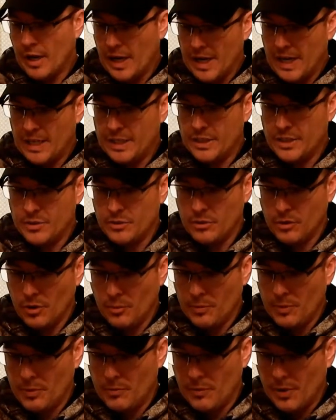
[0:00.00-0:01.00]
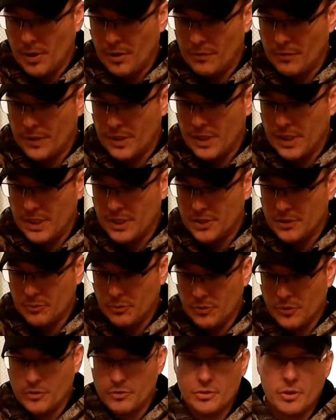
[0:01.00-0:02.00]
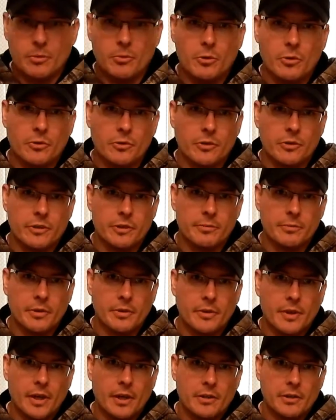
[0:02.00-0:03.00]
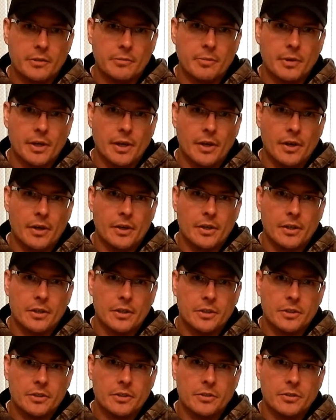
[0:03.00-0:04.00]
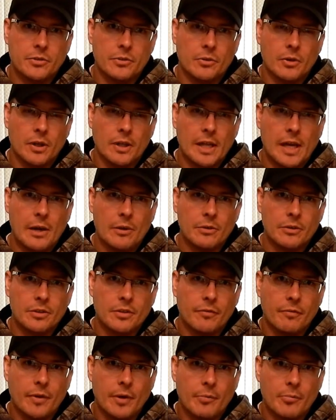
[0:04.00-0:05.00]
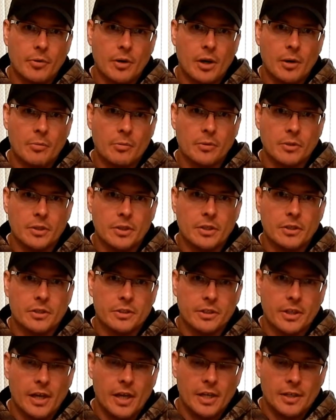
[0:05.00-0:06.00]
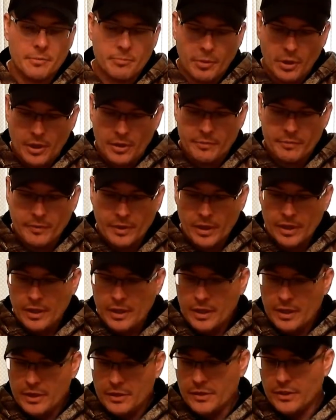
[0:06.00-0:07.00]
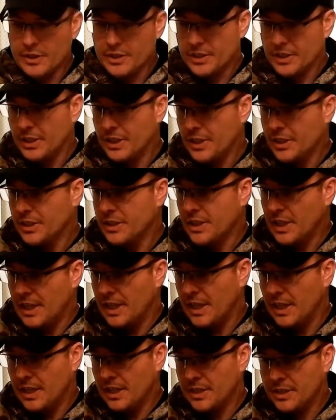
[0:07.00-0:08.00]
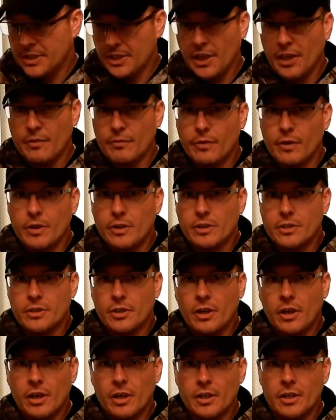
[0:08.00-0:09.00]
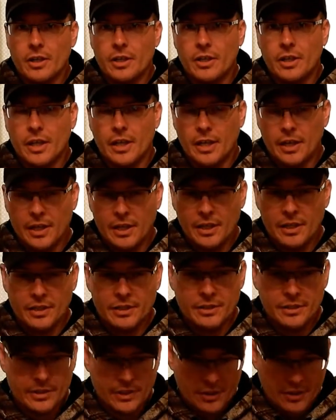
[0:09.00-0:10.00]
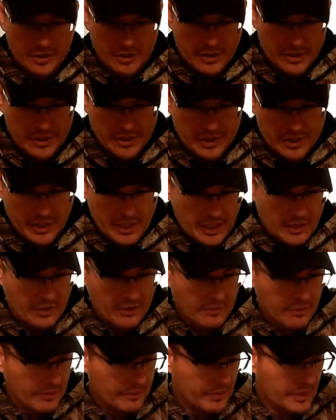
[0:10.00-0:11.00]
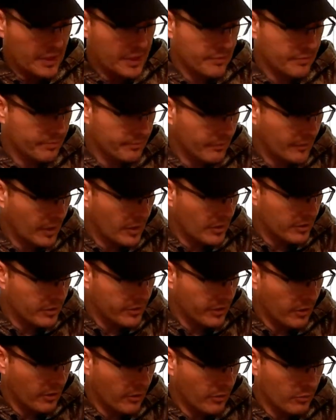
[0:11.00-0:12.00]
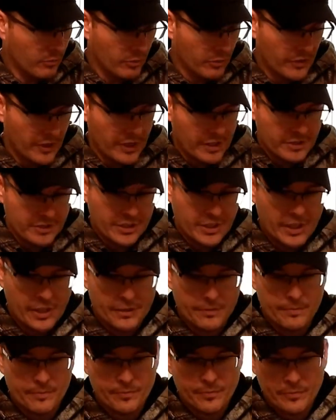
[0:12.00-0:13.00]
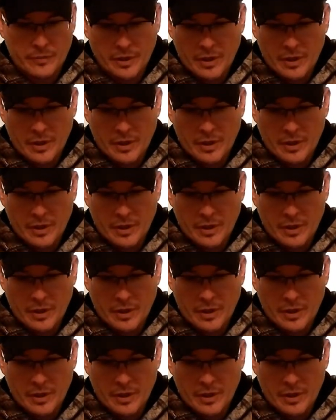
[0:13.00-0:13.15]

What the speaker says: I had to do a little bit of modification with the Dremel to smooth out some areas to allow it to fit properly and slide. But this is a slide fire stock, and this is an AR-15. So with that said,